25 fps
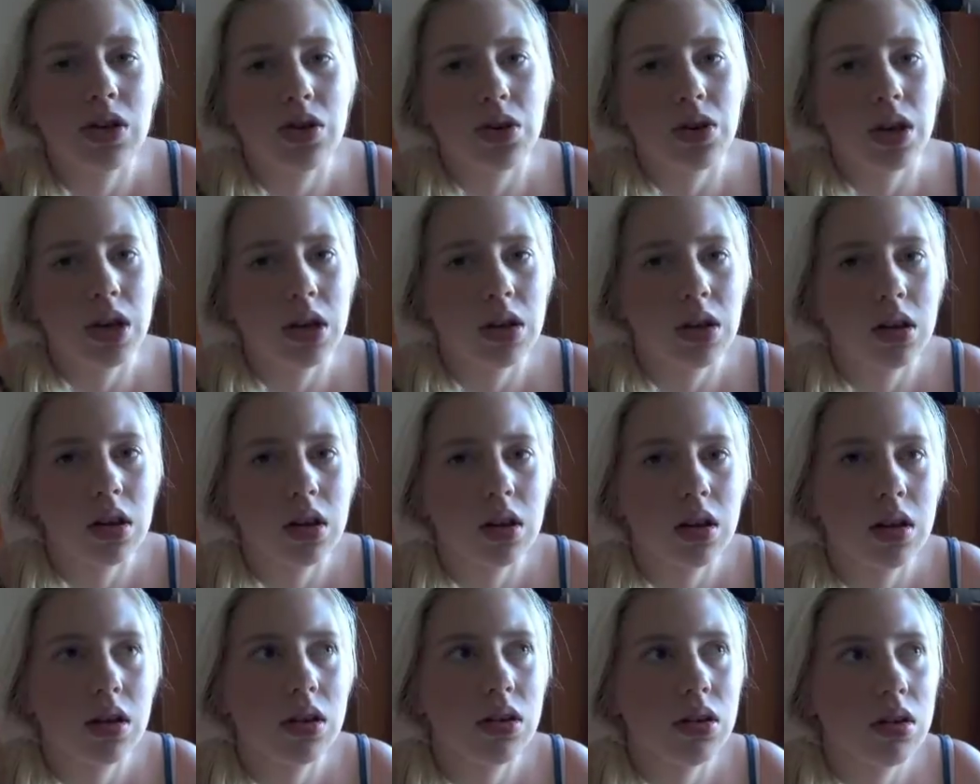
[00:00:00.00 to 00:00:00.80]
that you
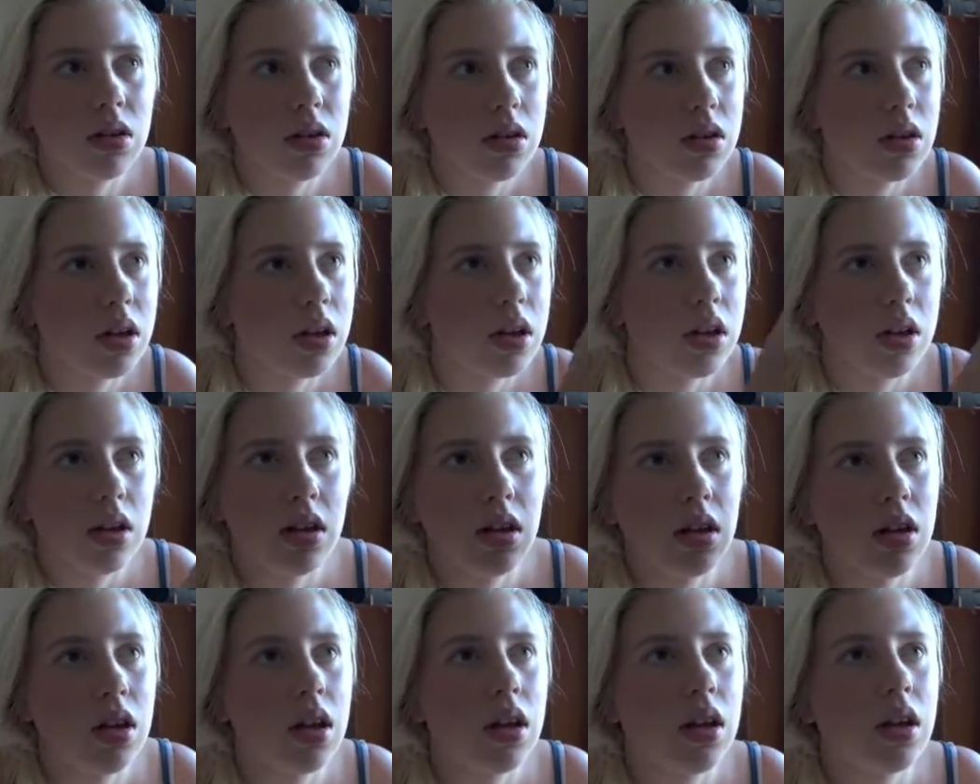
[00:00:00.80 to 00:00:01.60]
can like
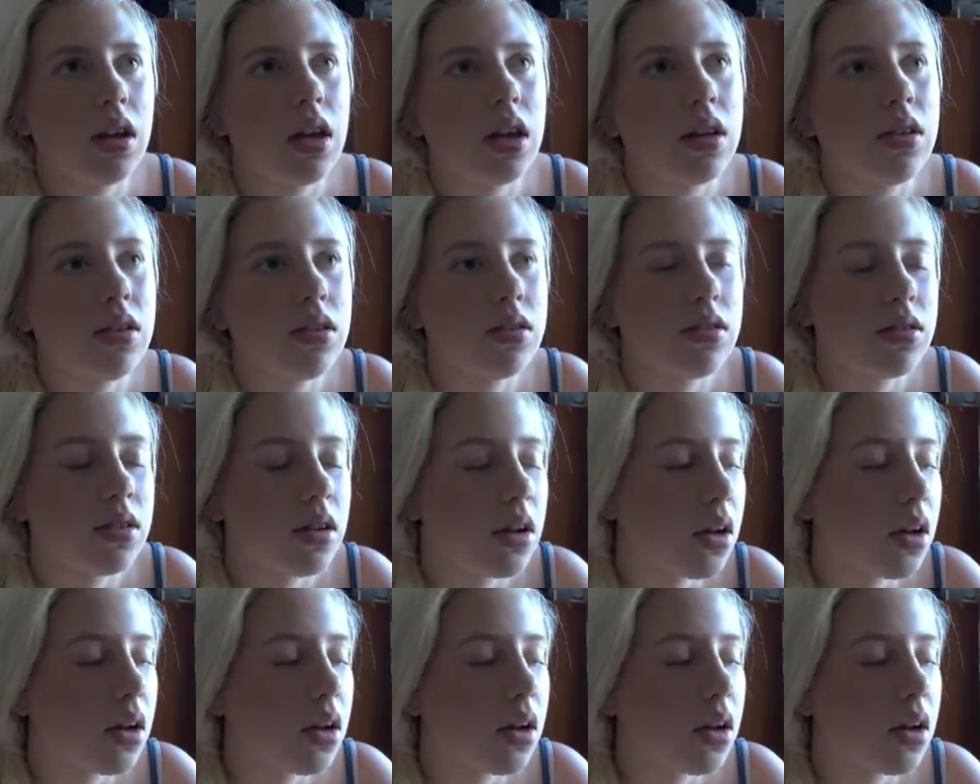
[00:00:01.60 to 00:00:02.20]
get